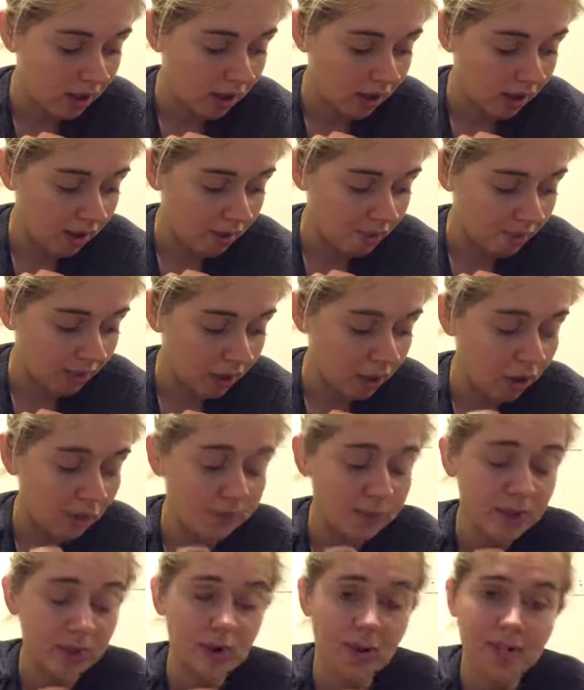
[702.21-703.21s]
Um, I
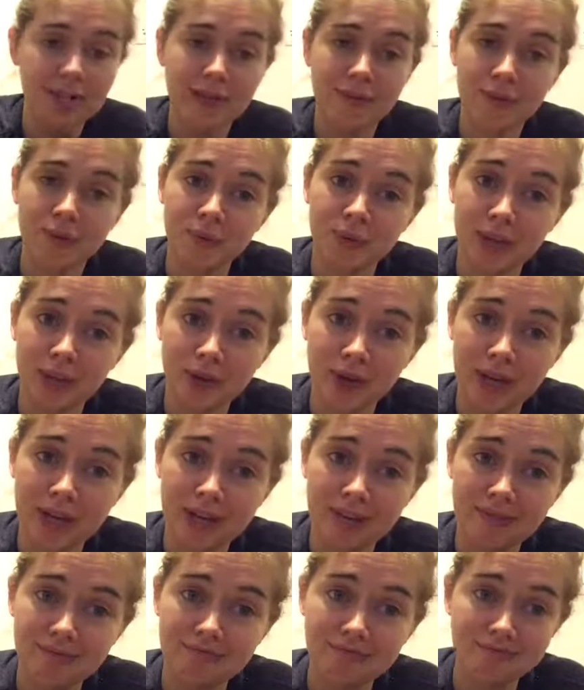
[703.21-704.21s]
hope that you guys have a really
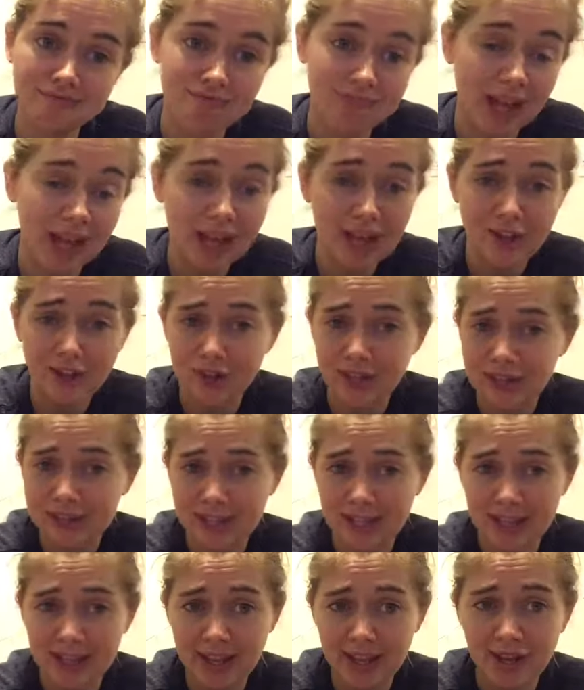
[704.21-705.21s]
great night or
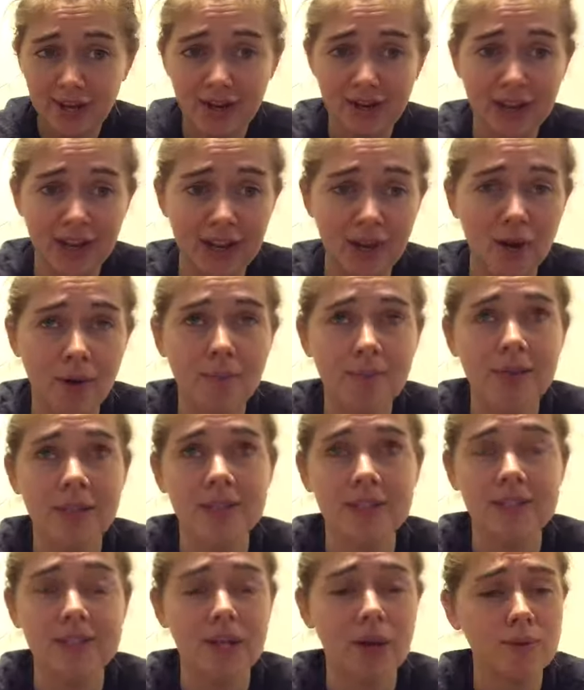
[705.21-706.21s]
day, or, and I hope that
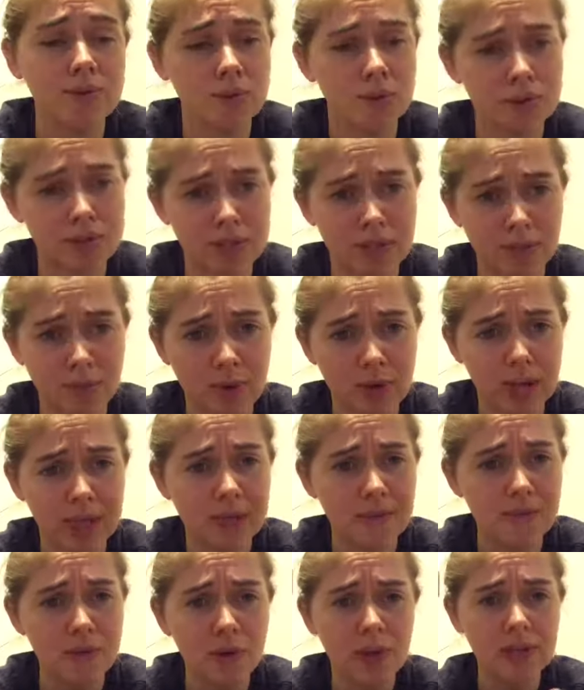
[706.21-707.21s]
this helped you in some way.
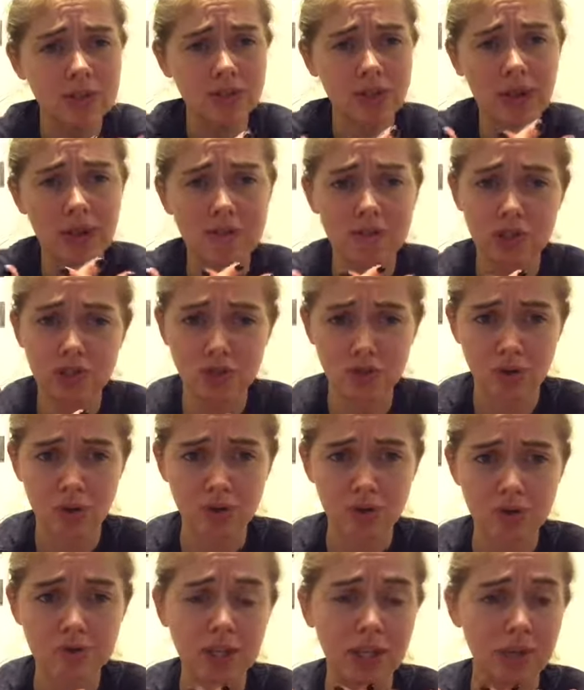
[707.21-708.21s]
And if you guys are having
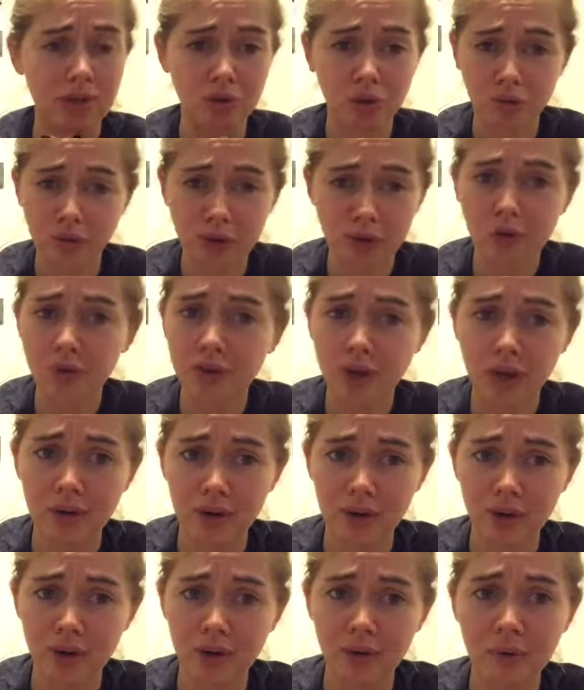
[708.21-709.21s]
struggles, like know that you're not
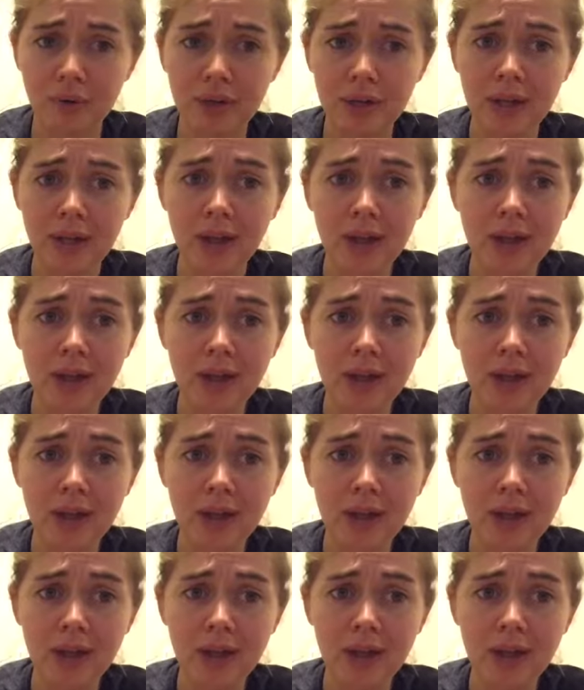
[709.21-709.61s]
alone